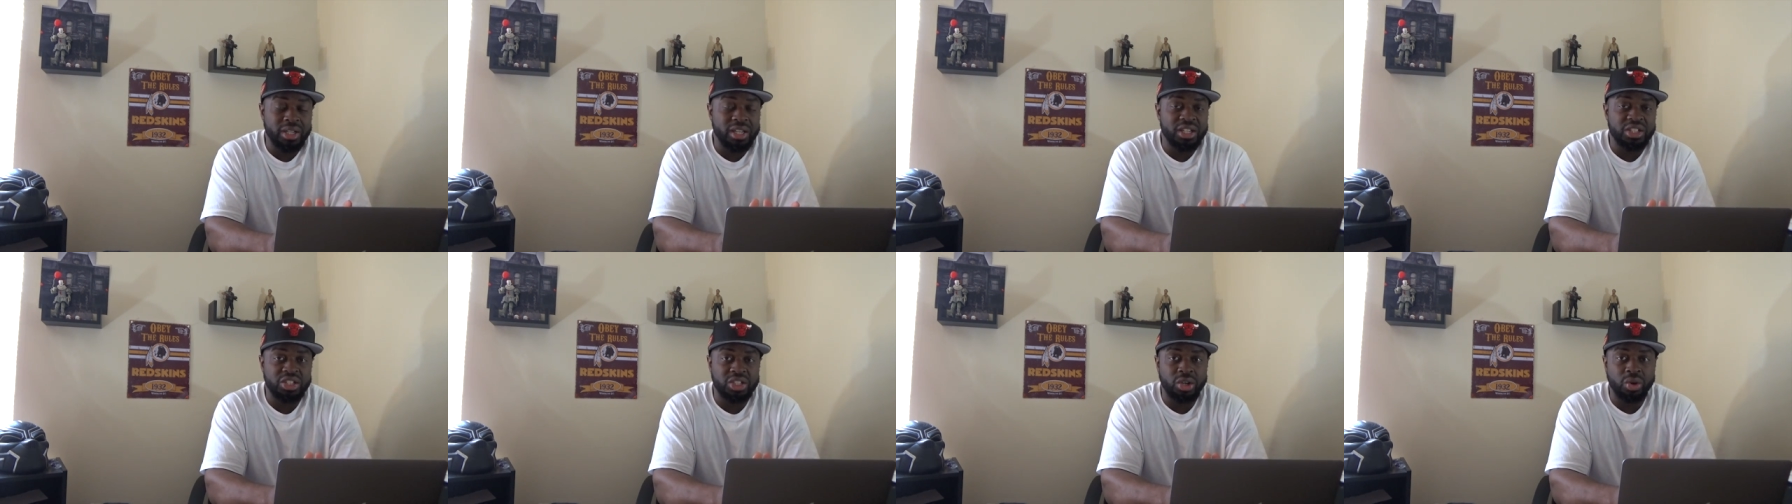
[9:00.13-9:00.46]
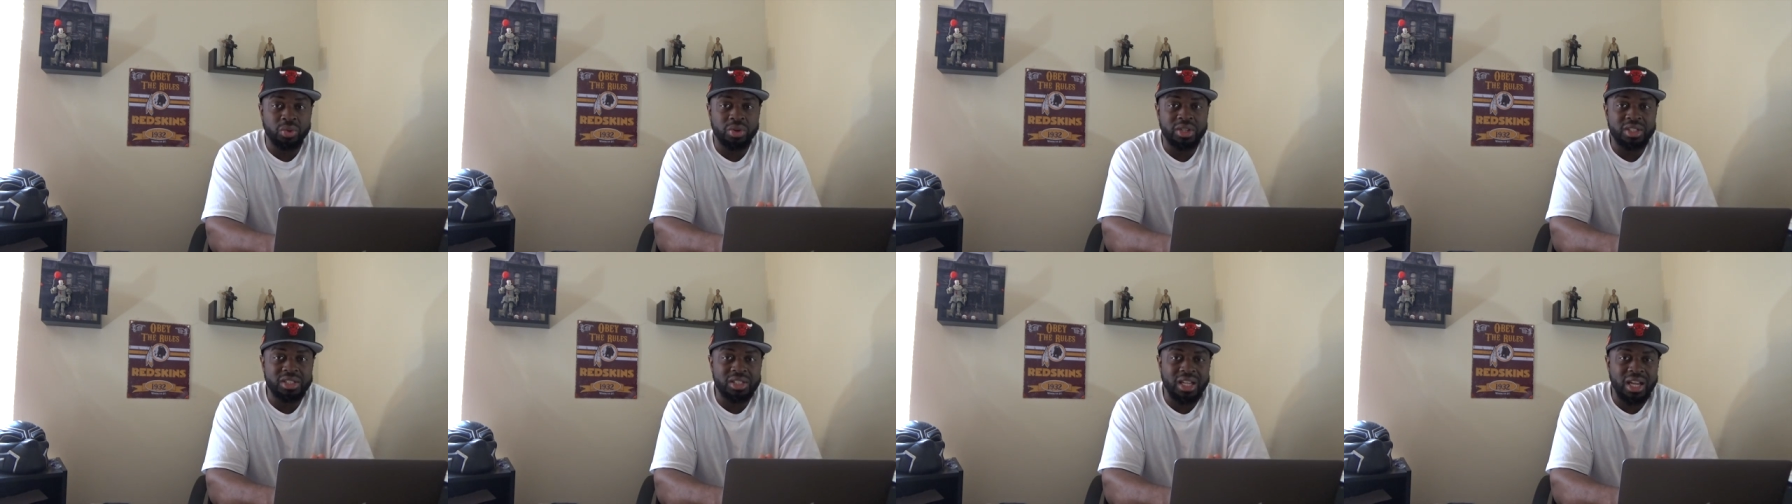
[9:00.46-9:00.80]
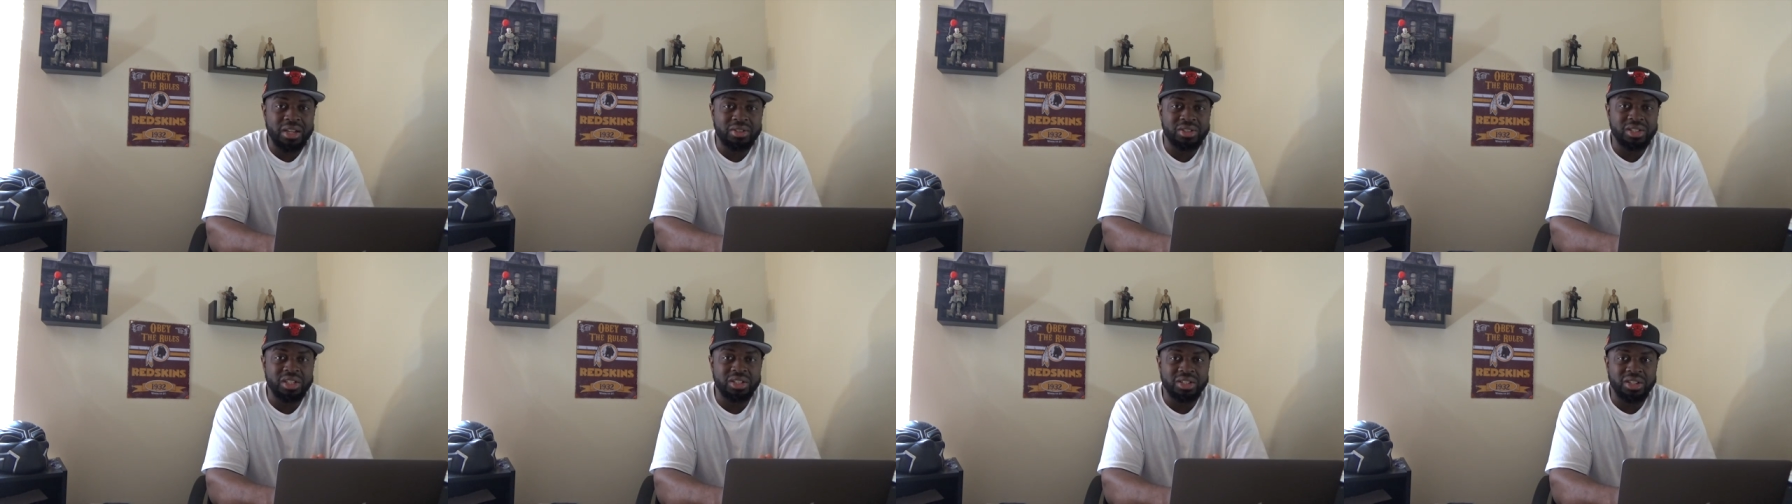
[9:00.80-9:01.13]
that Sony's
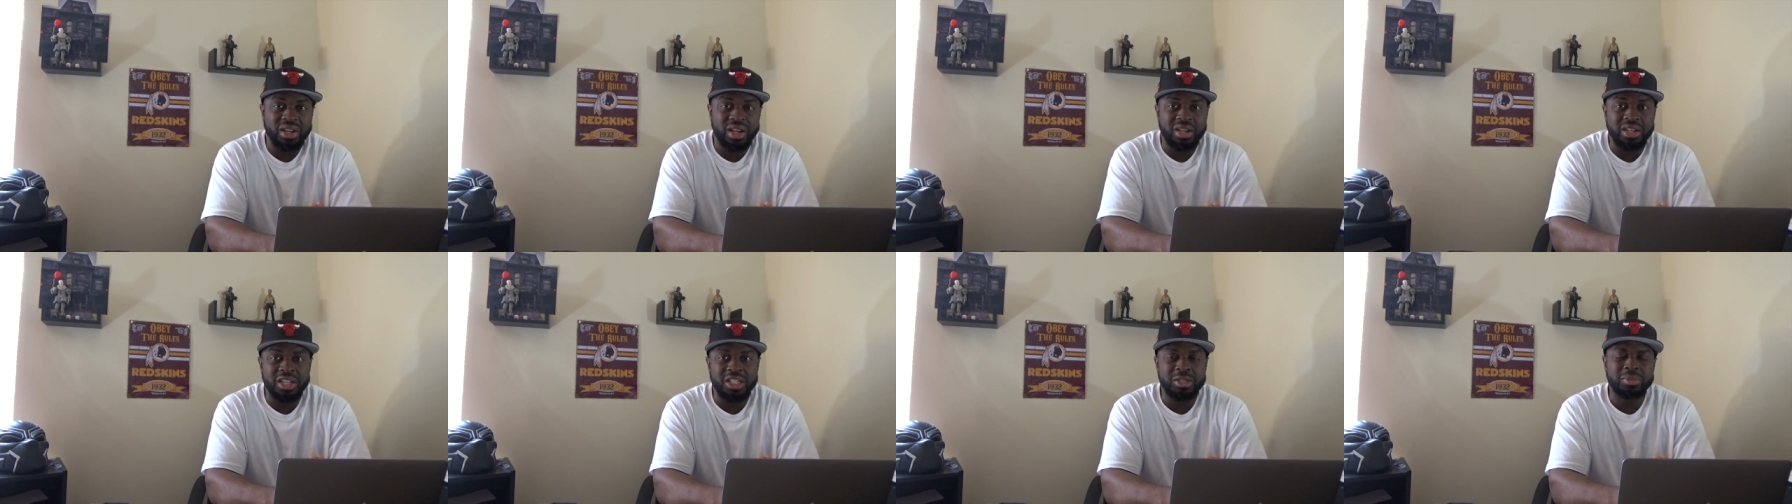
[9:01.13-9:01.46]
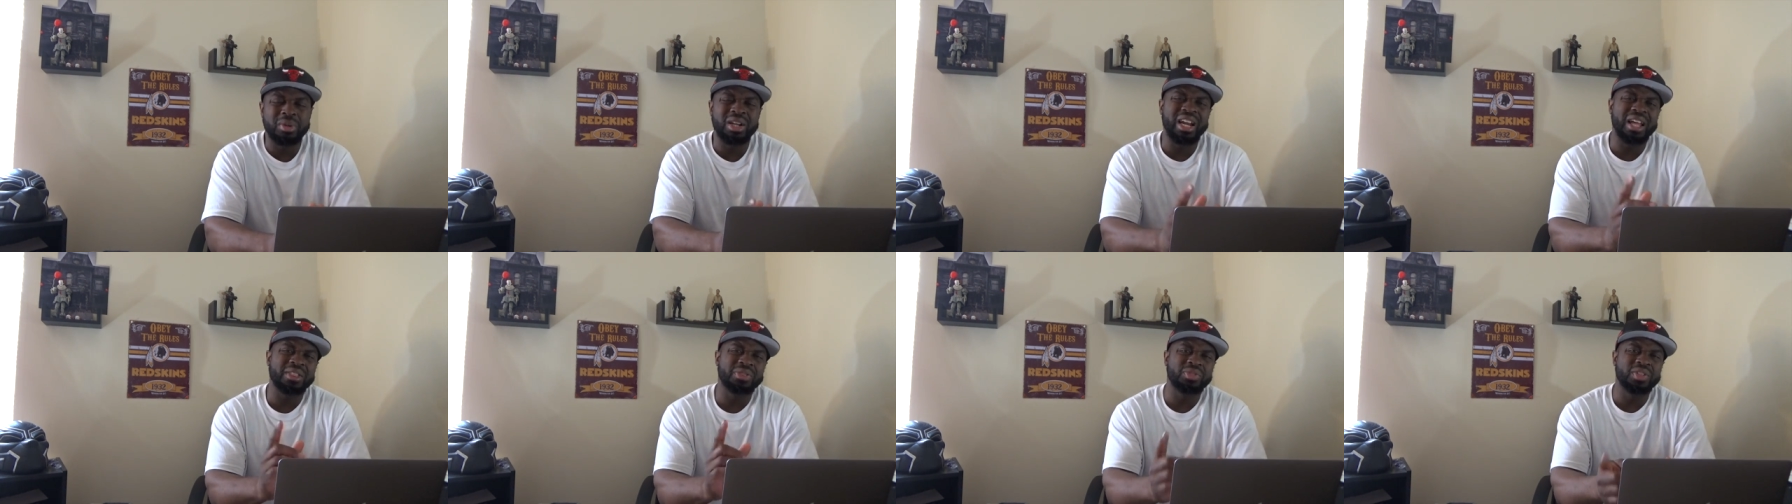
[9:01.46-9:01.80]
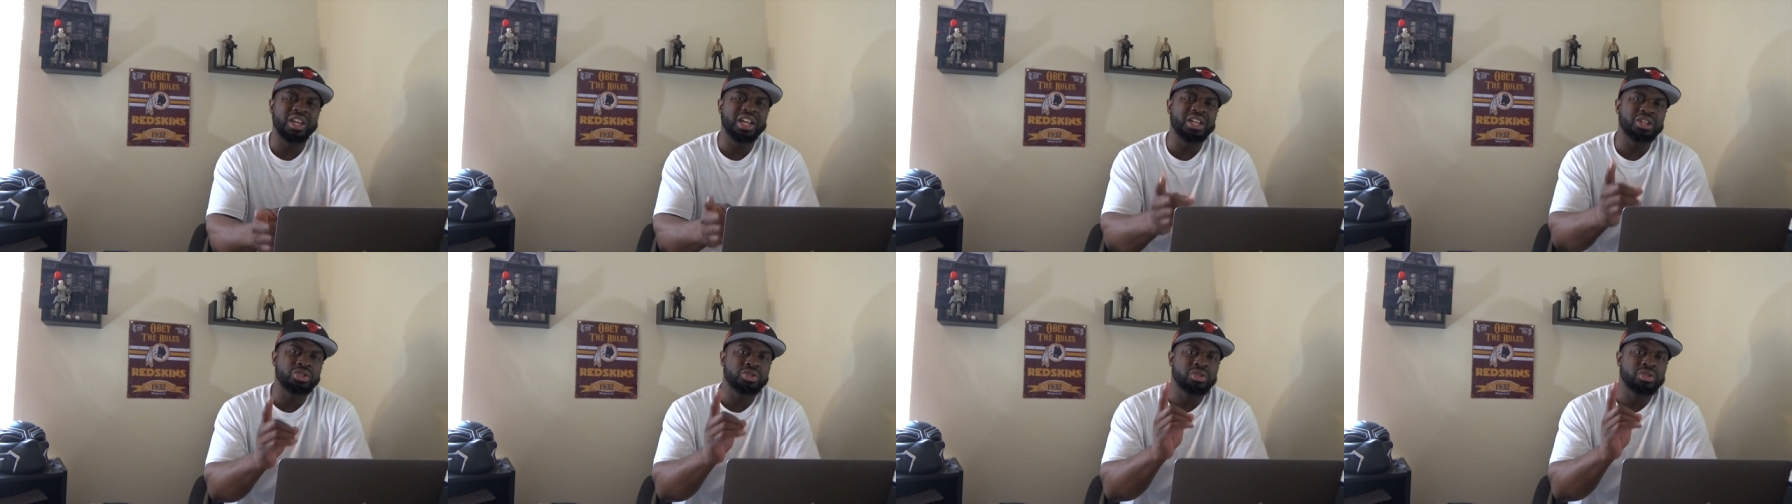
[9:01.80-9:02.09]
actually done this, but I think